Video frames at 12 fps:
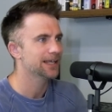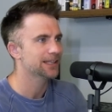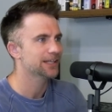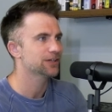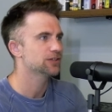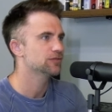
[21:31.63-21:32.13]

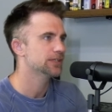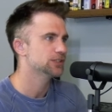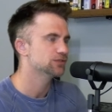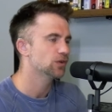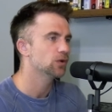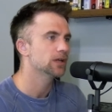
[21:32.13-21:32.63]
get their
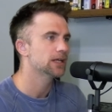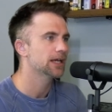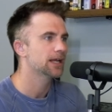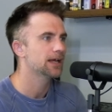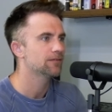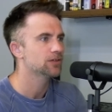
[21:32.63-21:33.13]
careers rolling
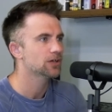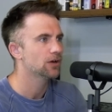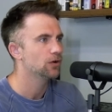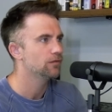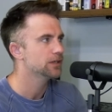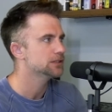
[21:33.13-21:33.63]
again after
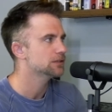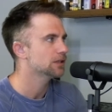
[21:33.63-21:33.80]
COVID.